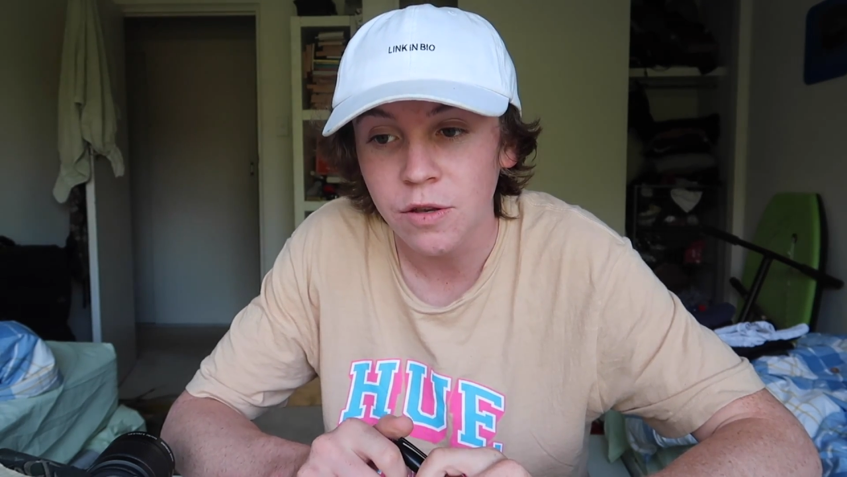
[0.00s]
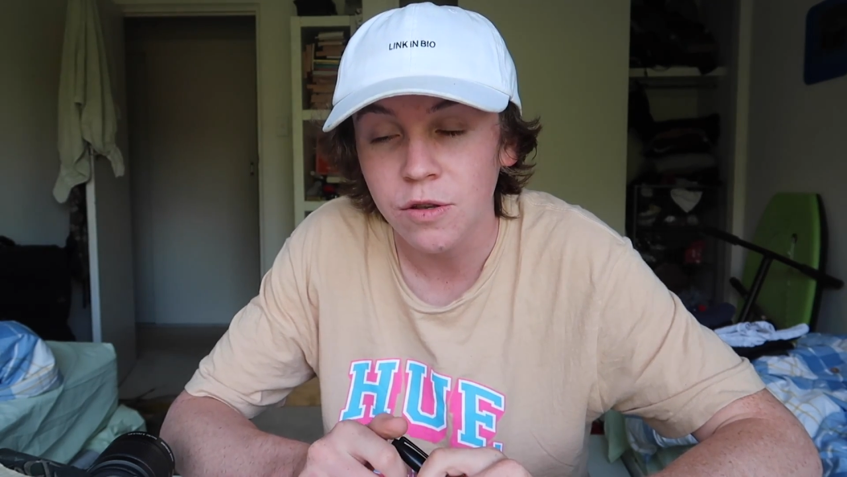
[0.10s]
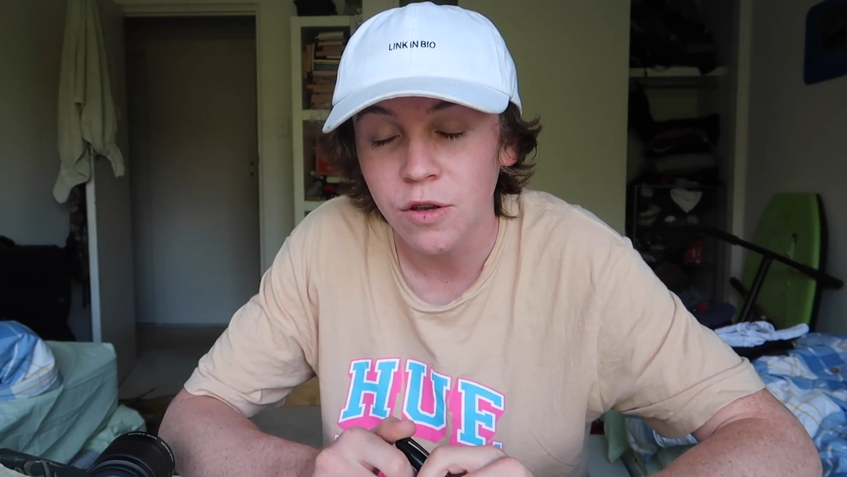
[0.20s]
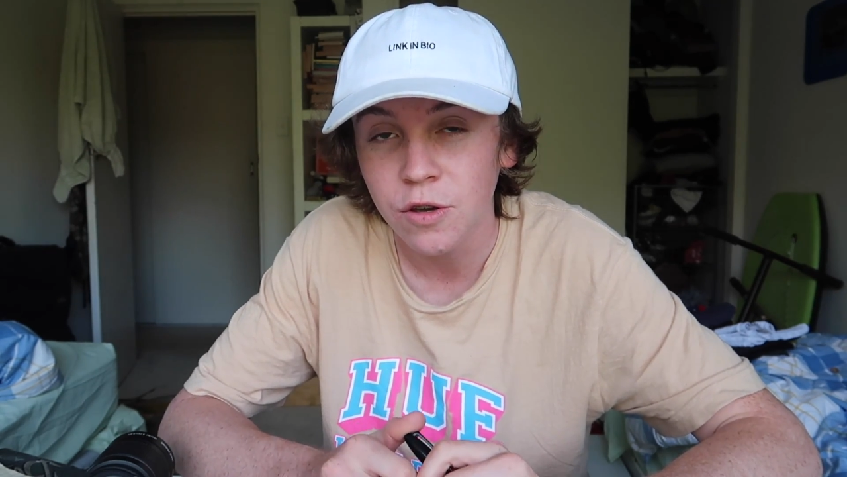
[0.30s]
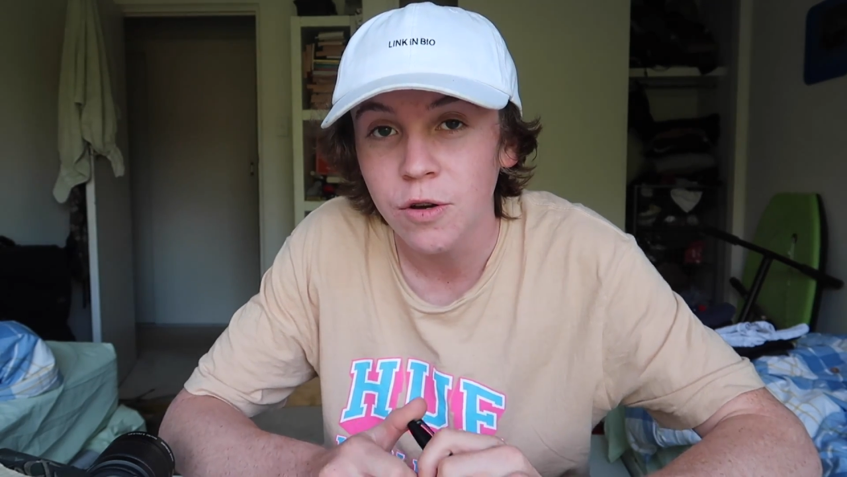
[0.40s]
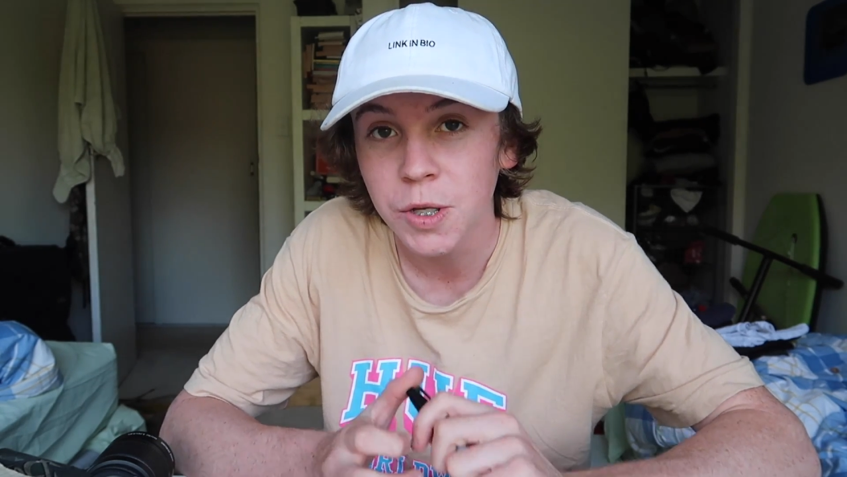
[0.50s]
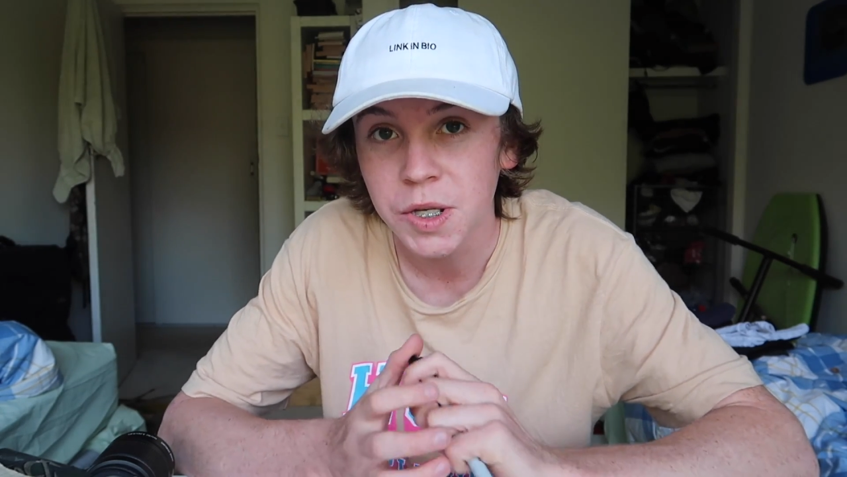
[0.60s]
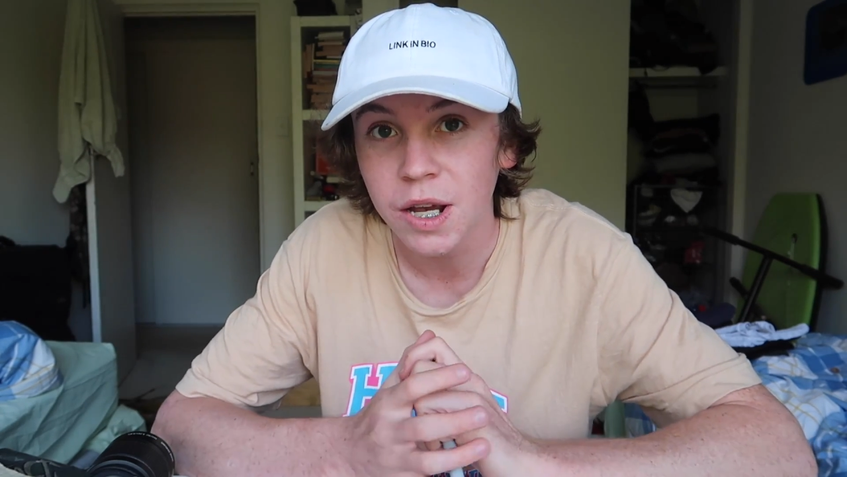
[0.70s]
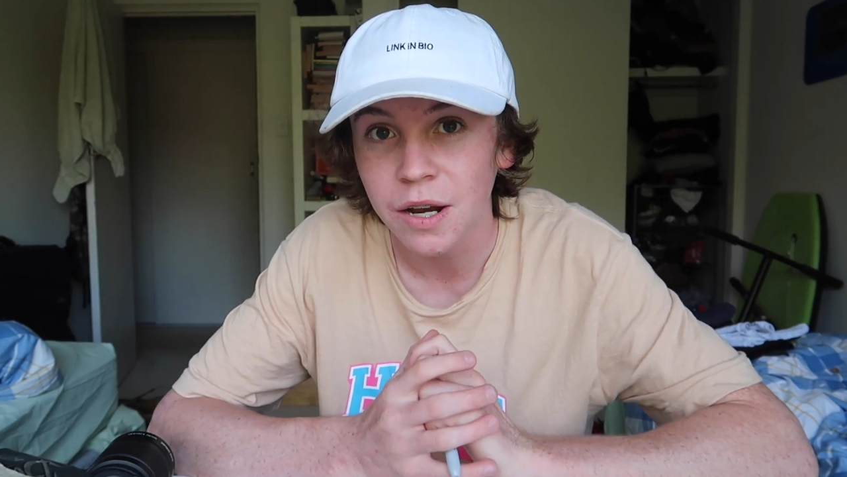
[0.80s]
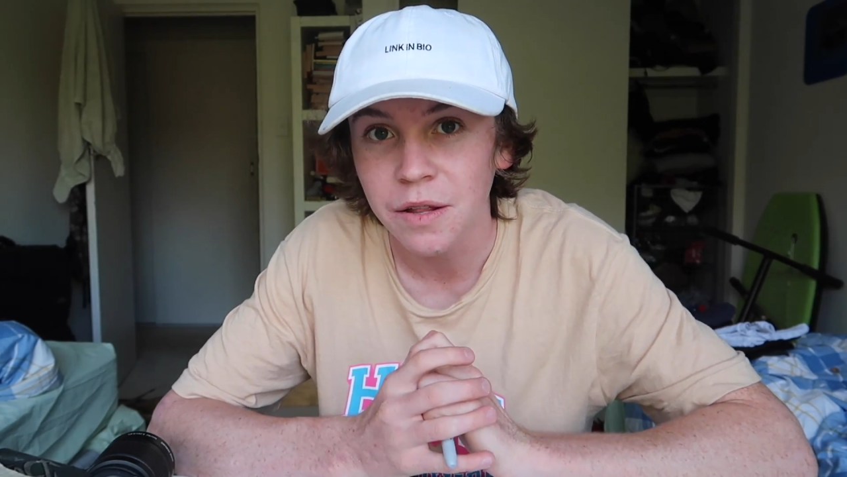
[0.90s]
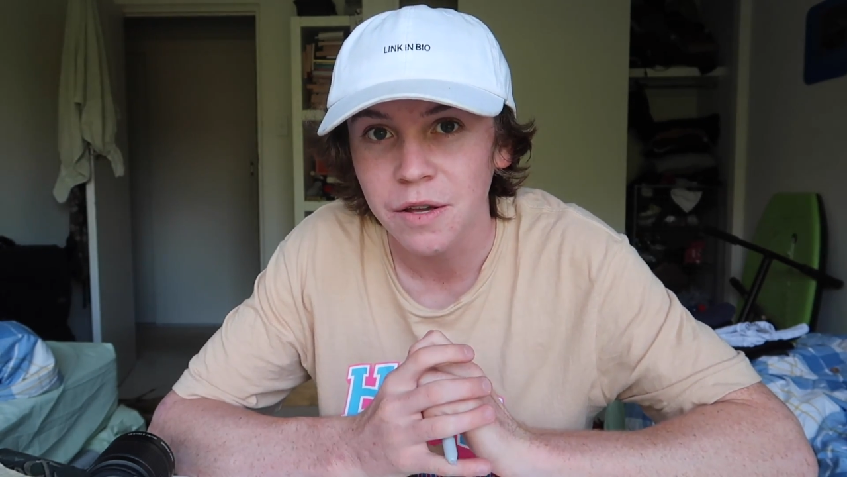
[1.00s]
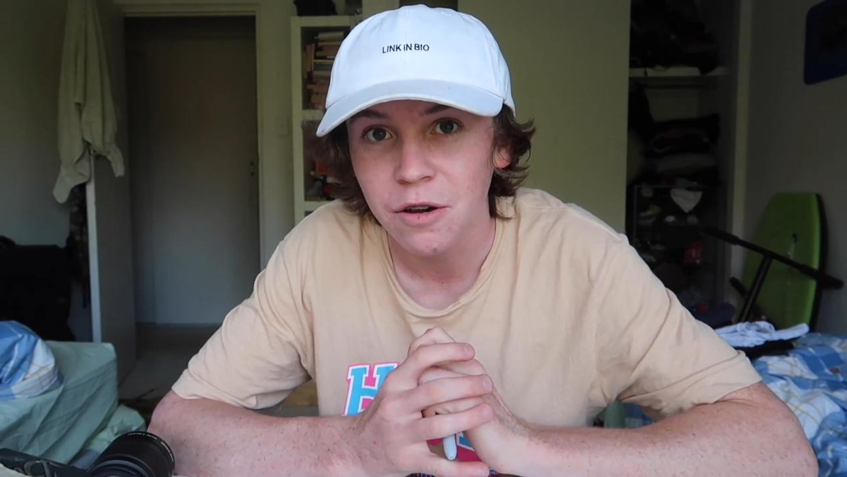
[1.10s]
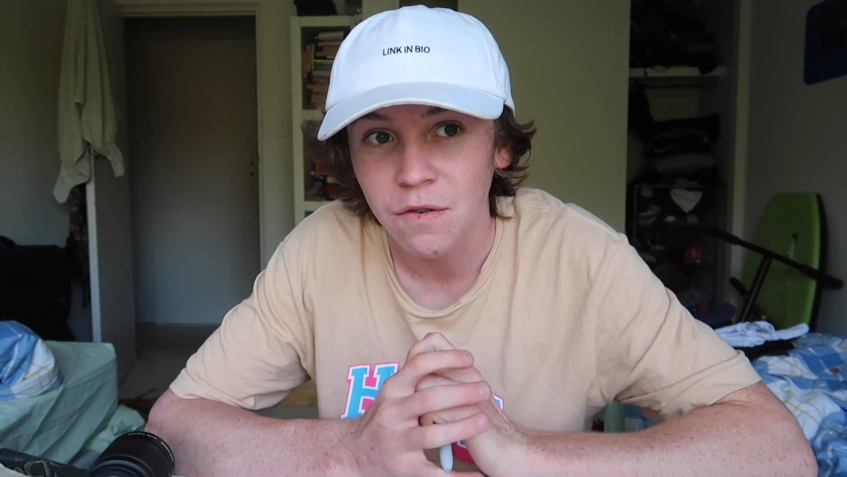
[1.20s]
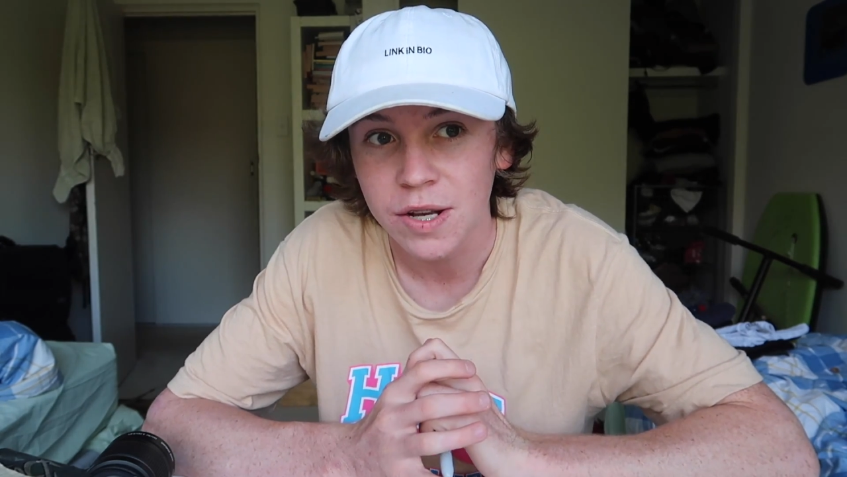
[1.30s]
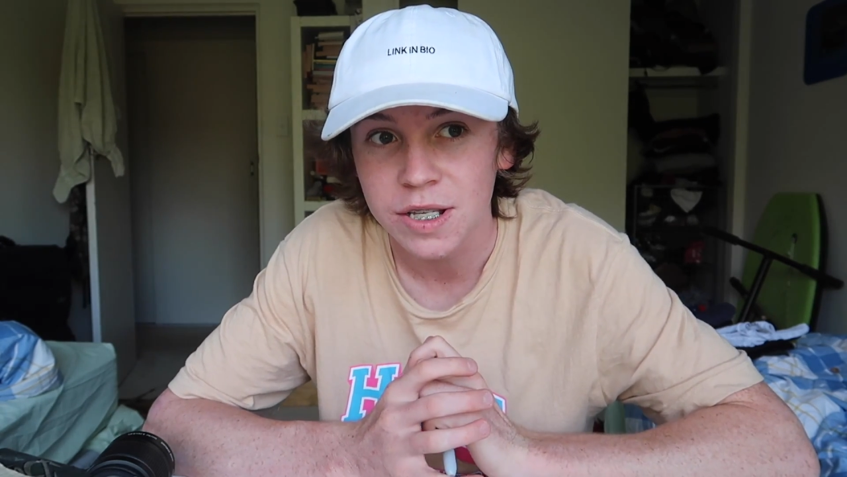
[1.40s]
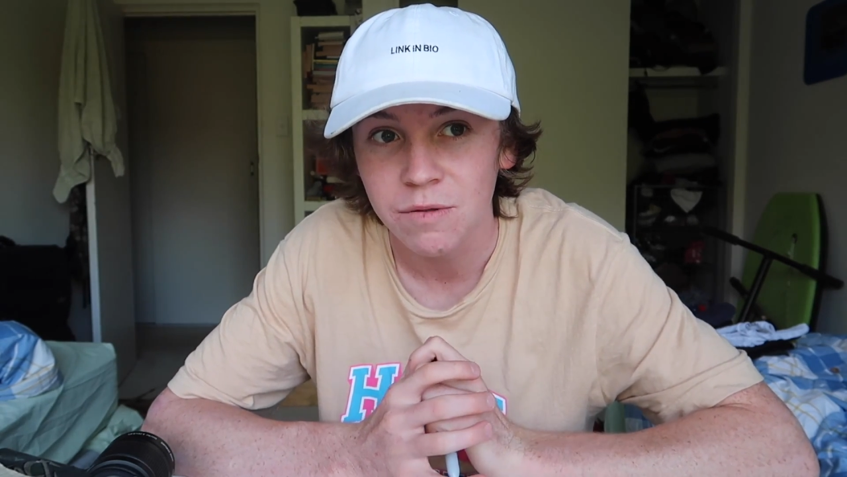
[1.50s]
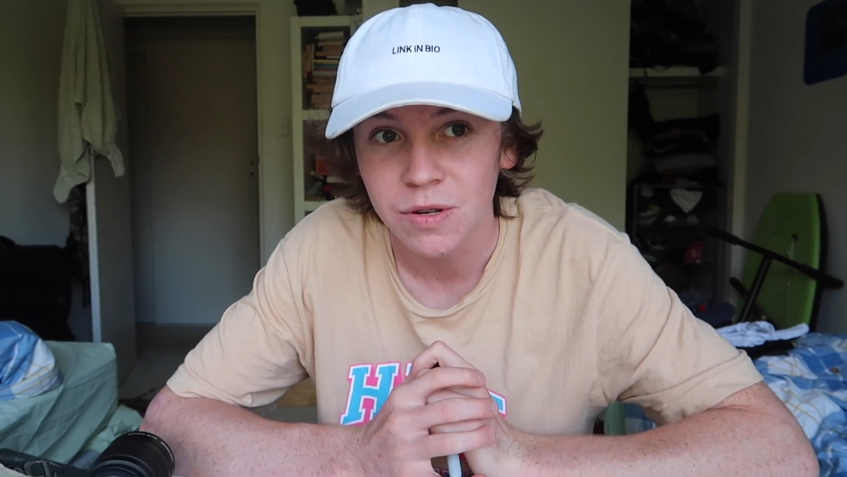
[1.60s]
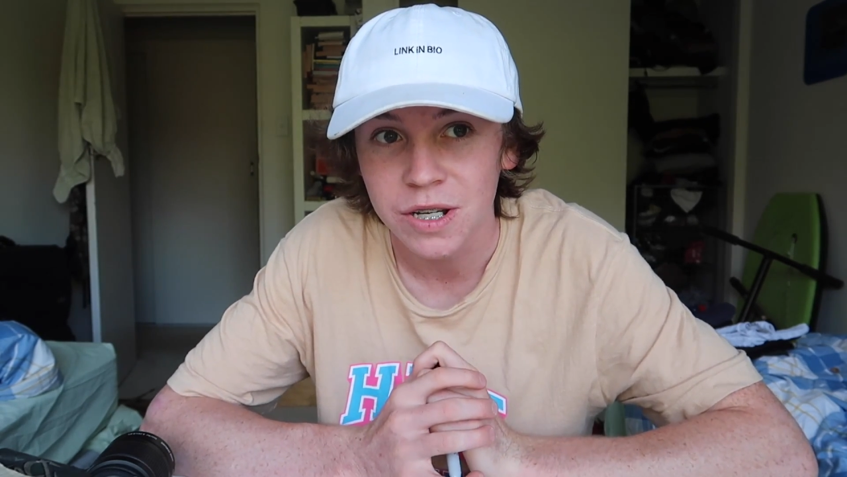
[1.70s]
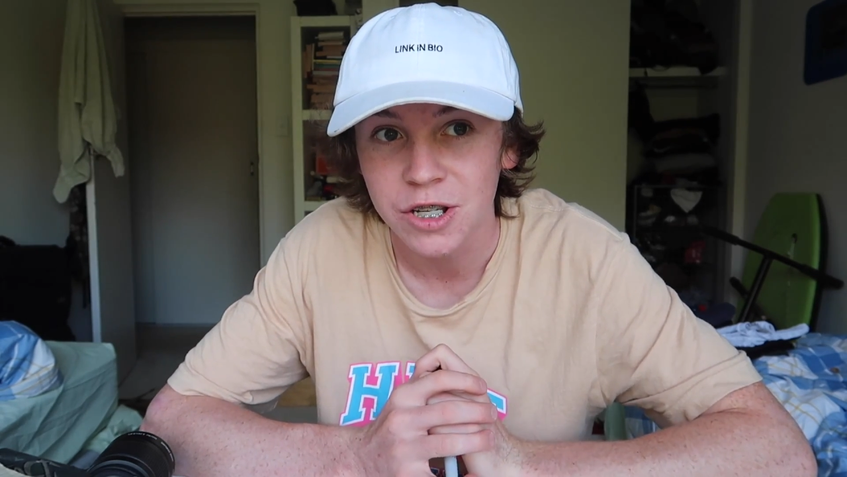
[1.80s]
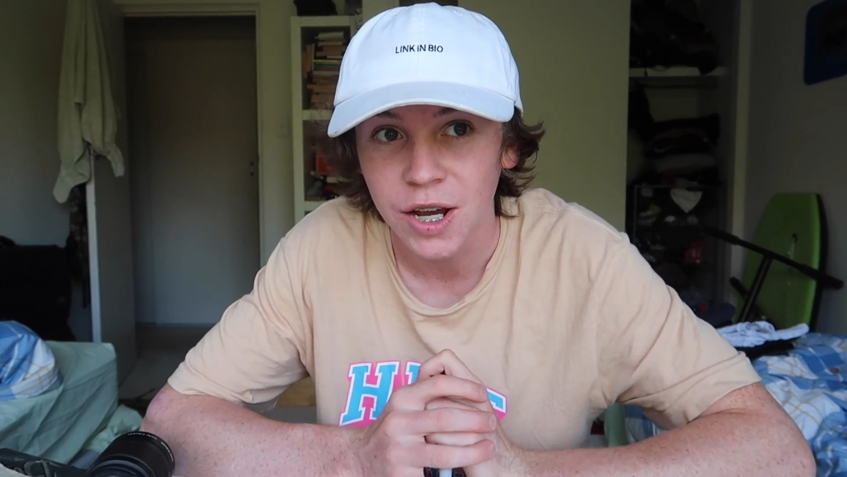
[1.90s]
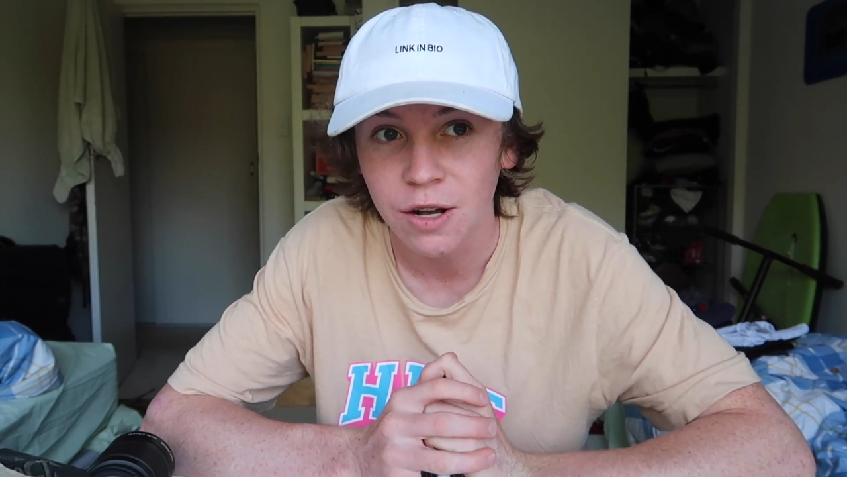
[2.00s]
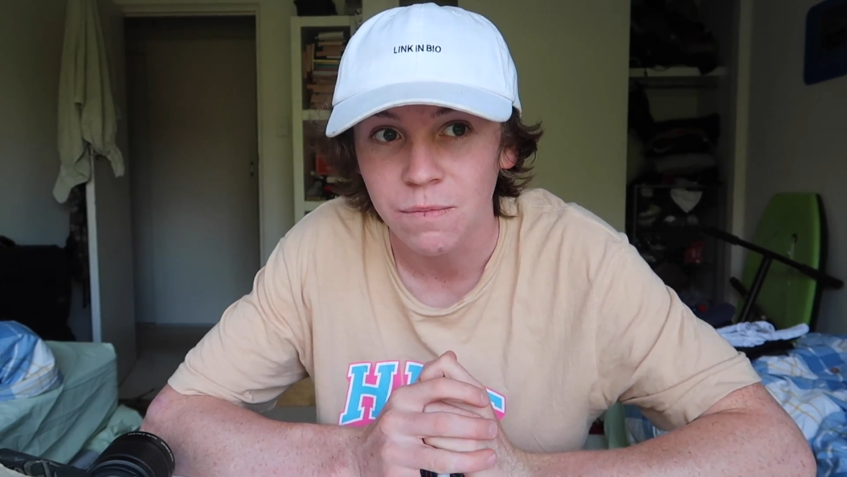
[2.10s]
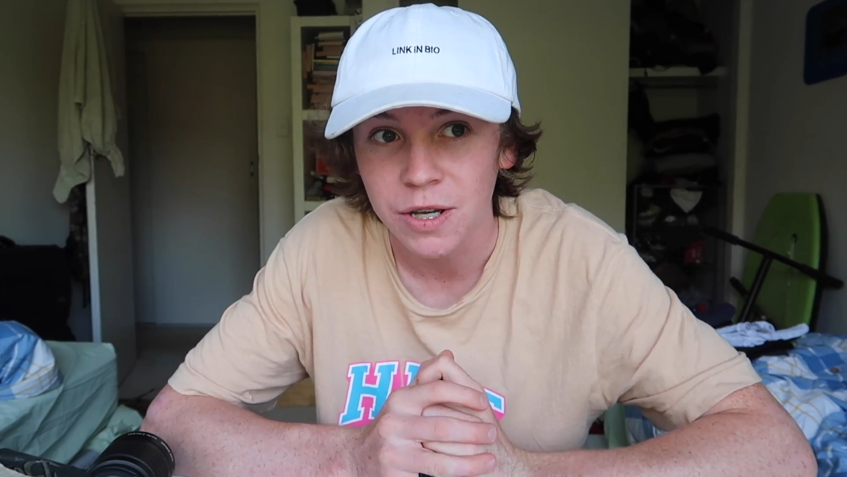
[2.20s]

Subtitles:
you could say I nearly got arrested and went to jail,